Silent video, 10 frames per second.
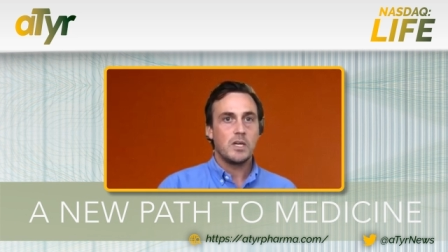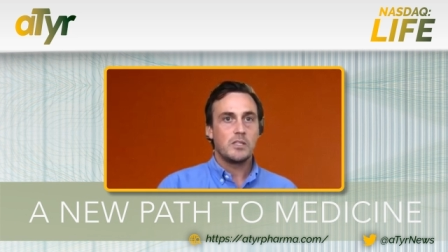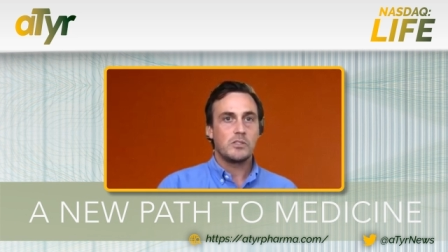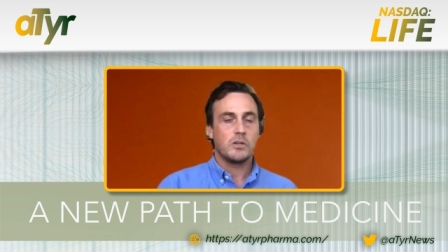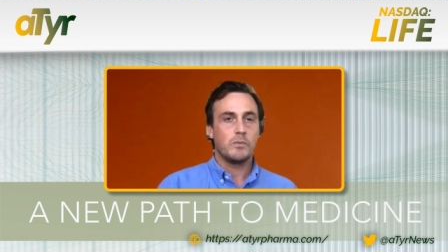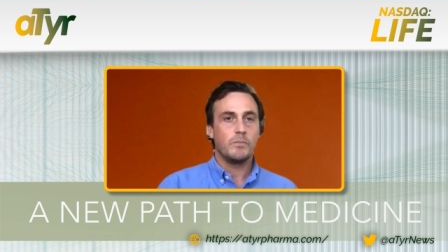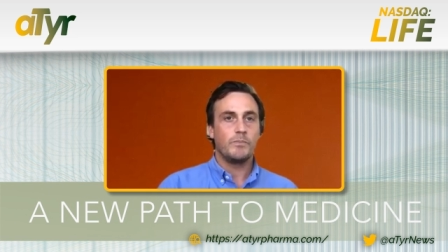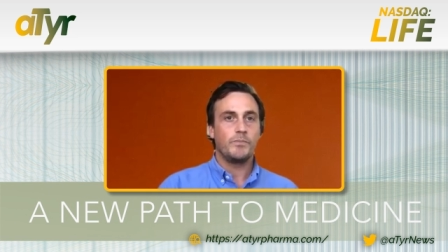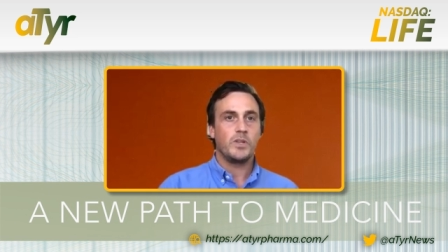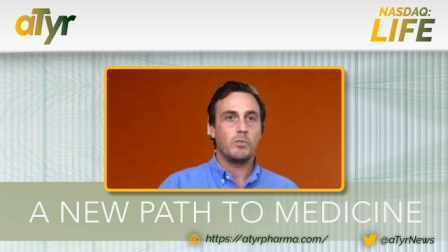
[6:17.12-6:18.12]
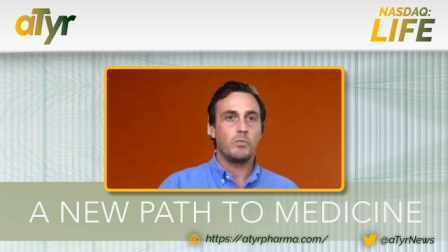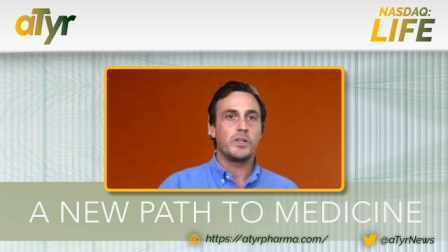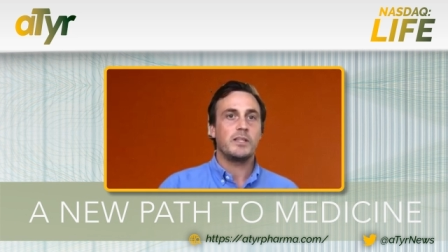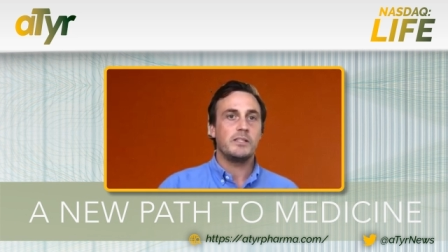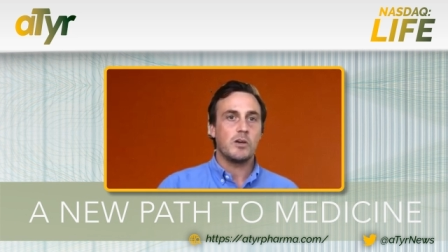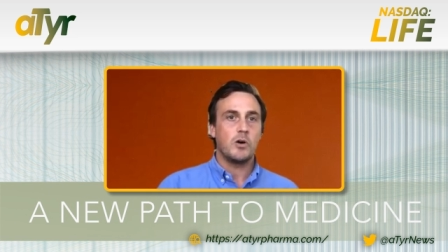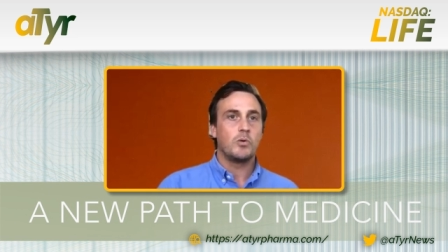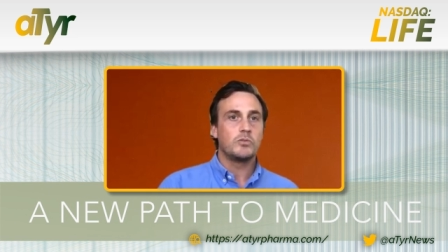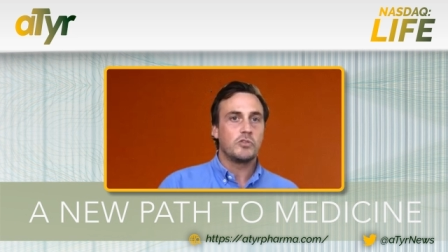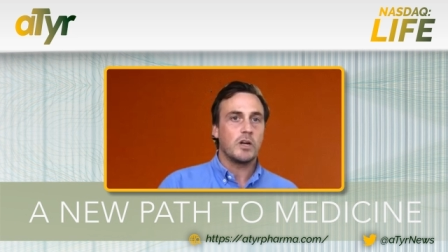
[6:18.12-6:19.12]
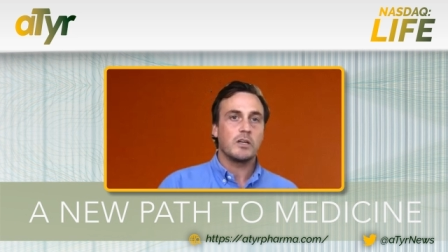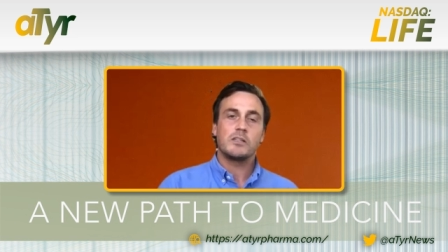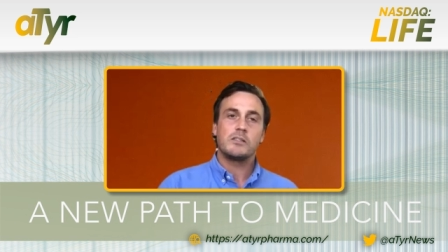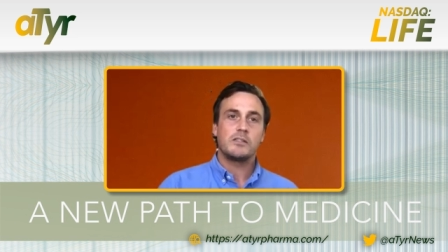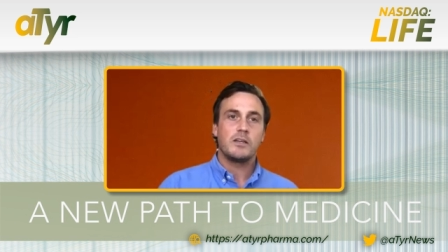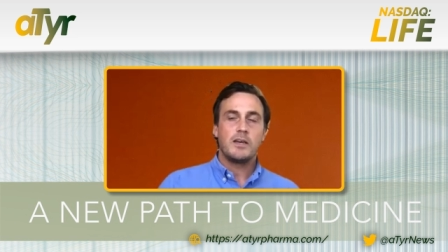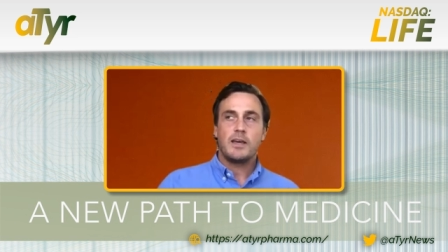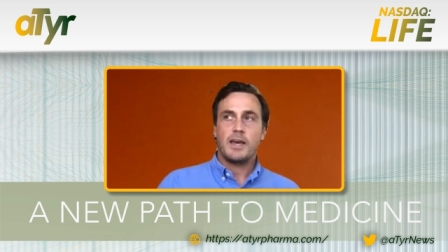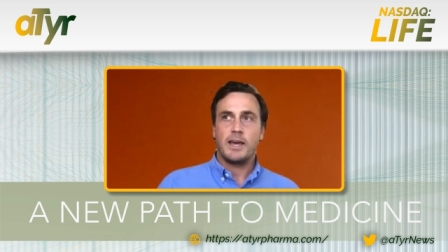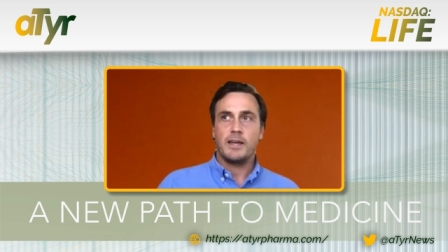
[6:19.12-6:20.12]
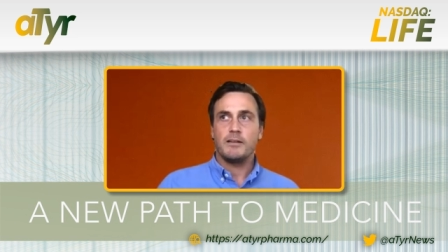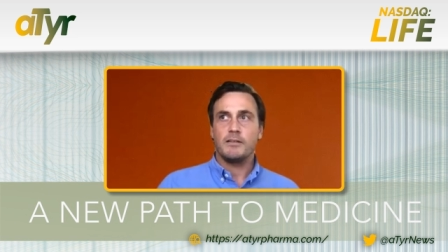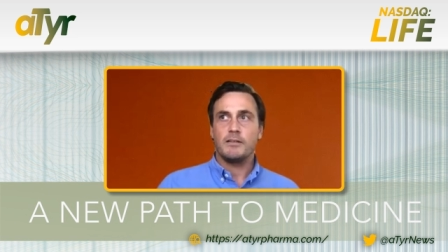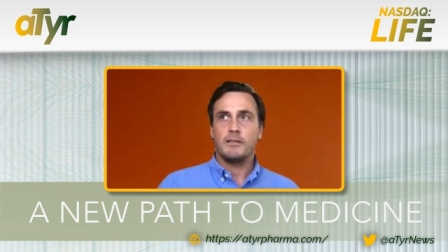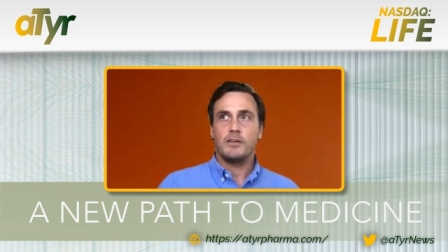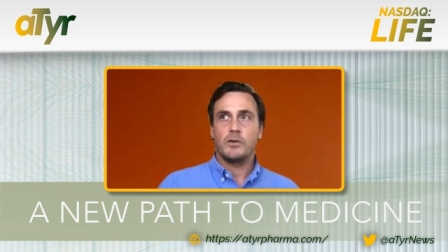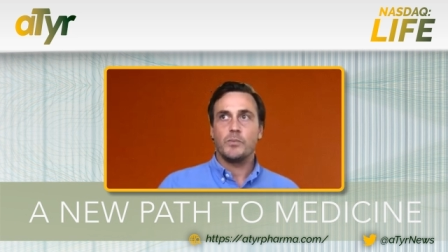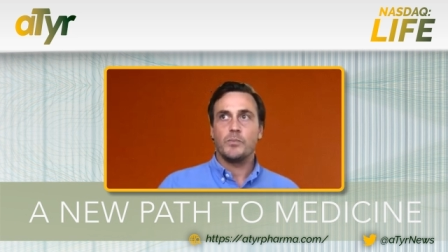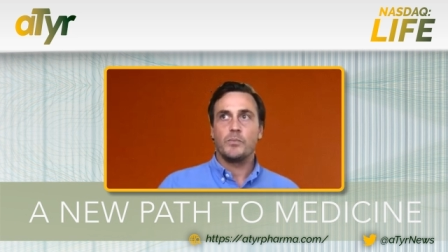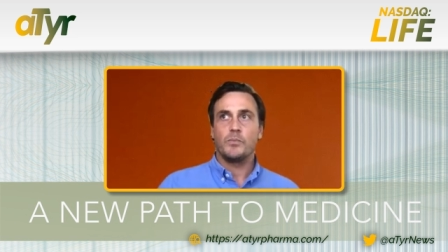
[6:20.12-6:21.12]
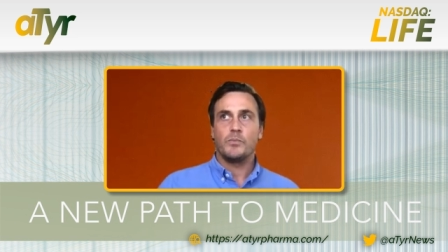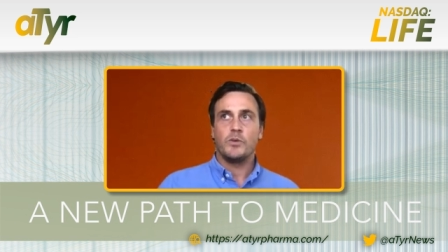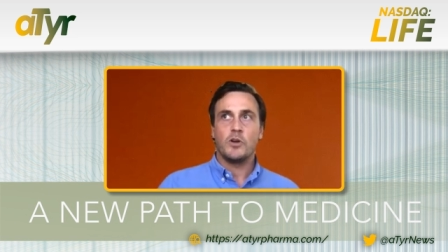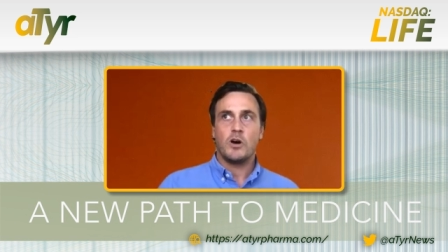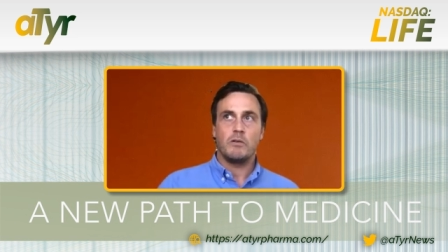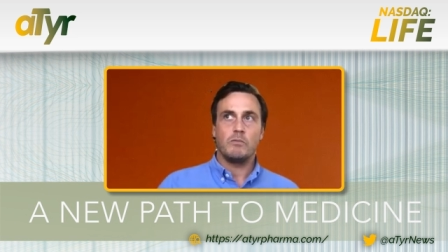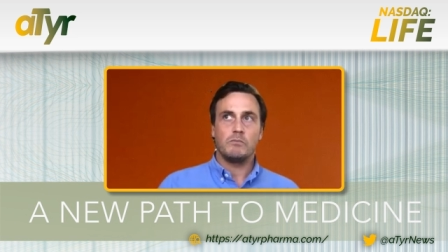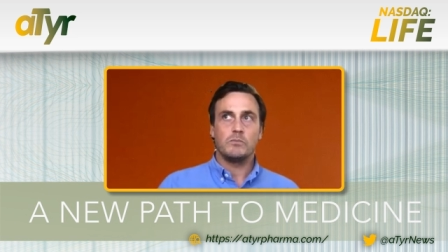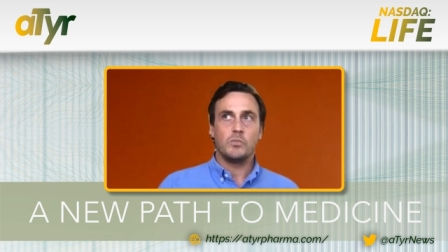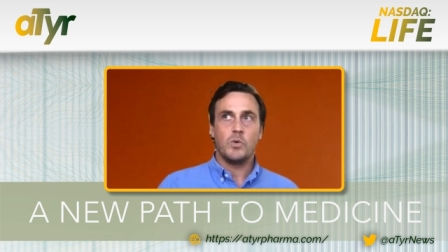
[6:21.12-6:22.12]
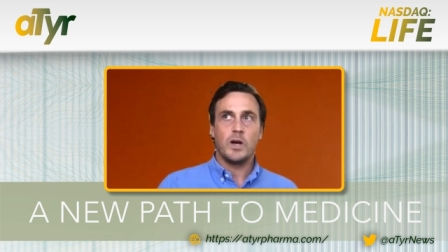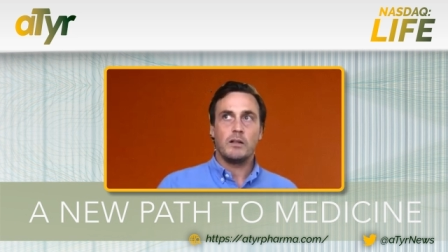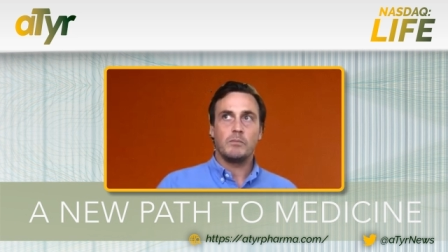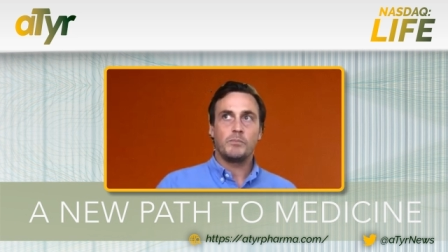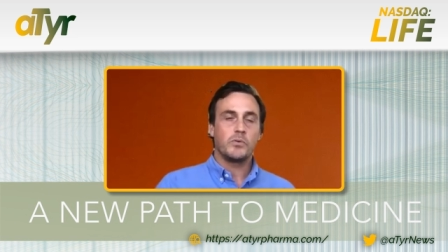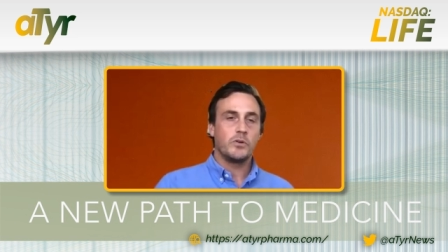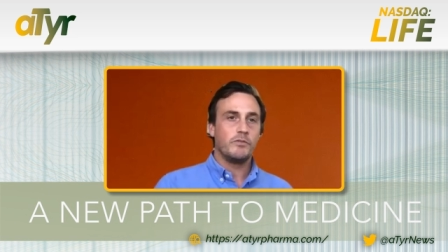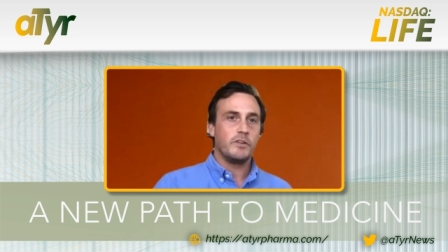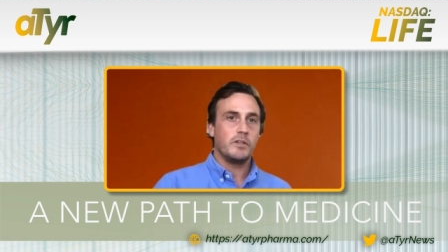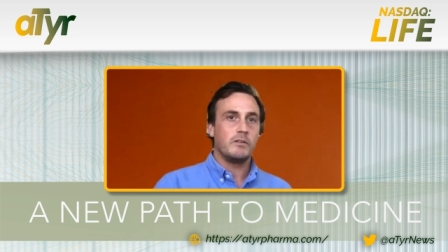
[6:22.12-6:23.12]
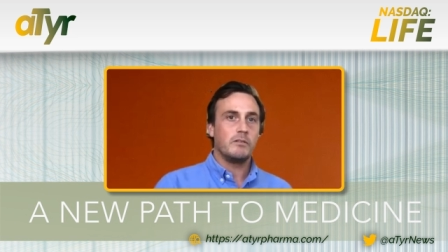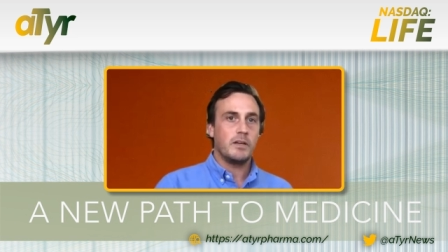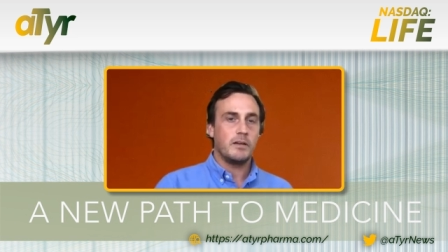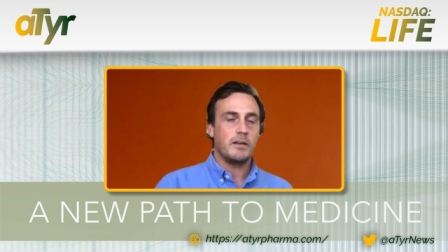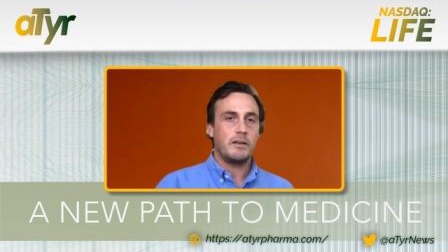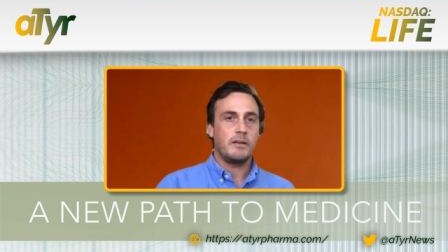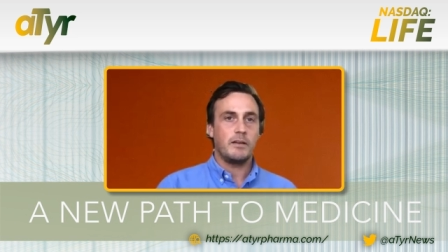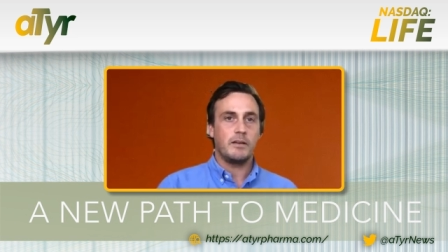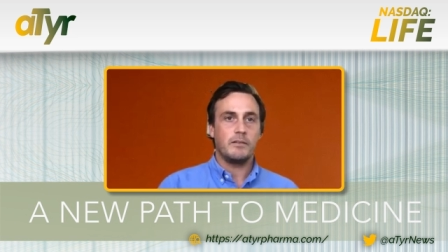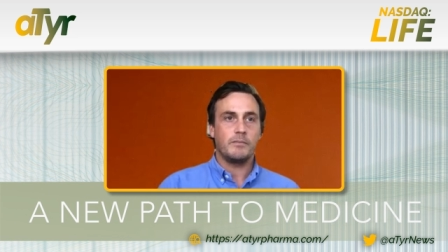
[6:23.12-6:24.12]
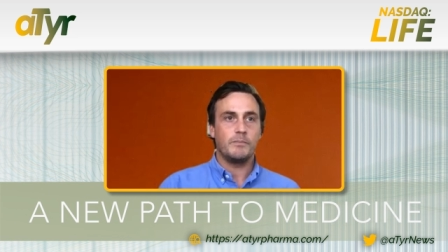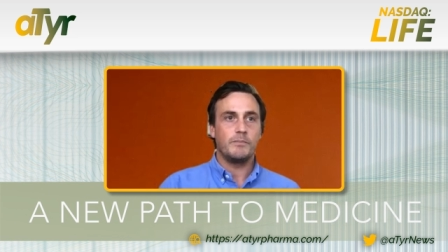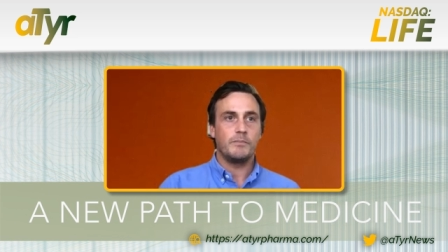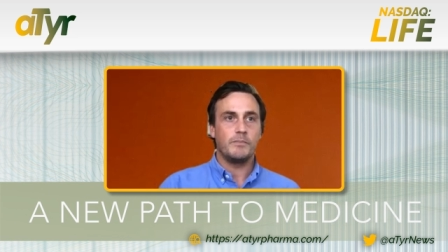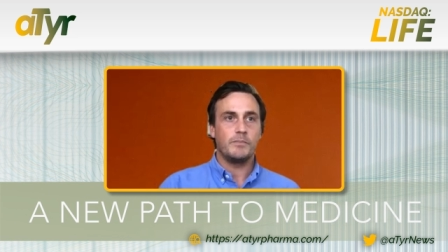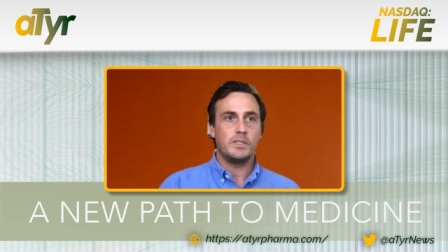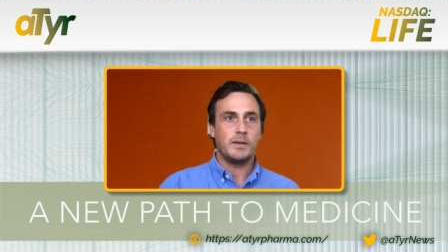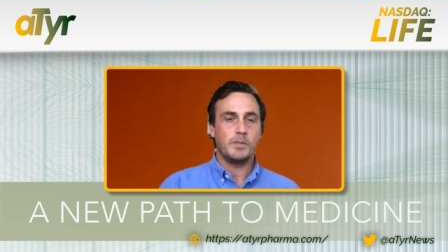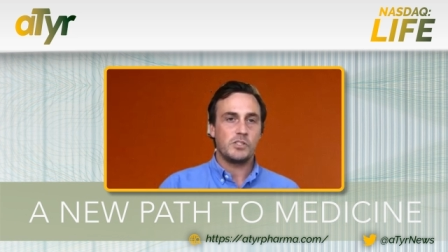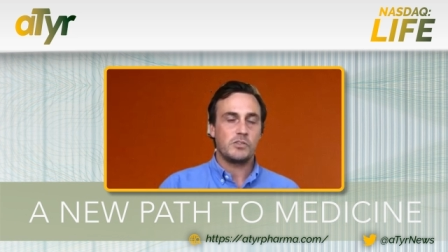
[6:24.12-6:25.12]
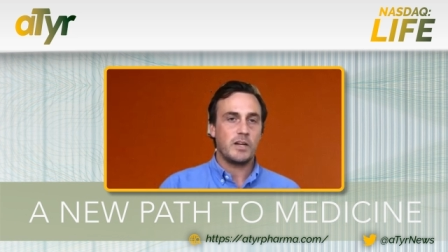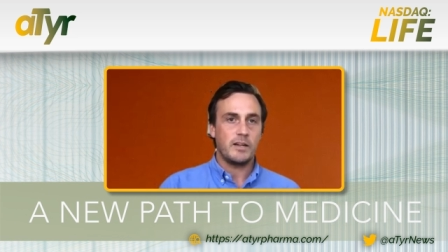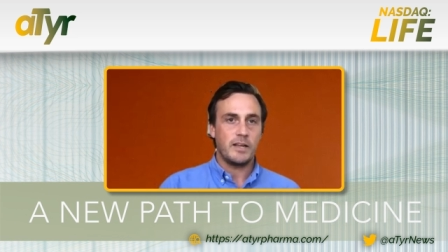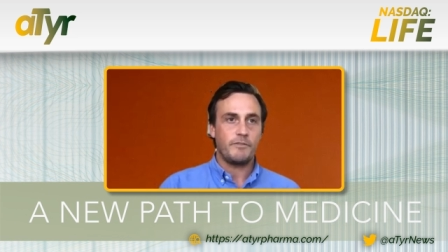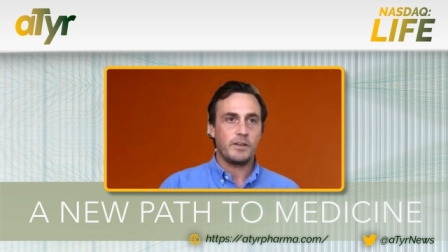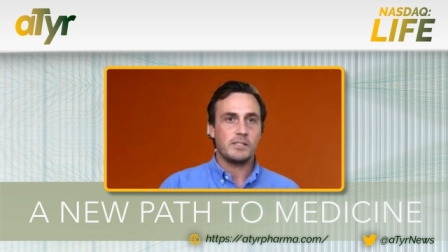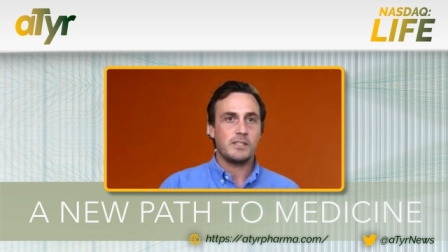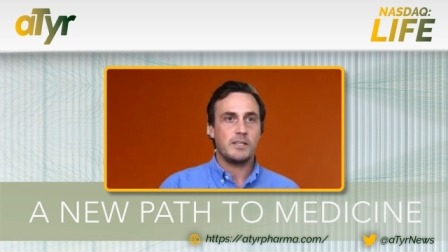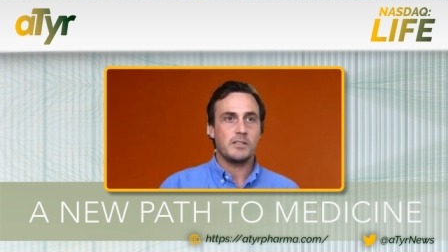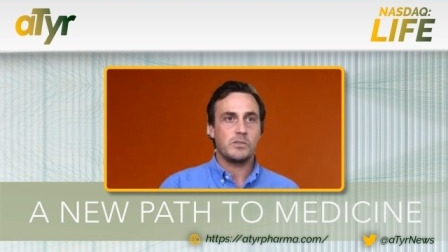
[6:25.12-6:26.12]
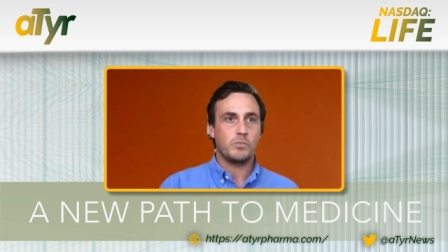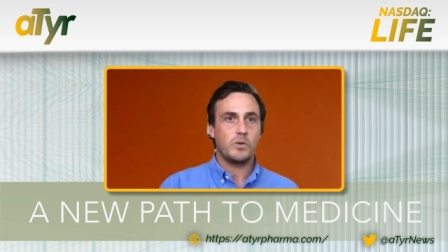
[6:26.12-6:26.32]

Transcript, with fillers: So you know, with these old drugs and you know not well proven uh, uh, demonstrated efficacy as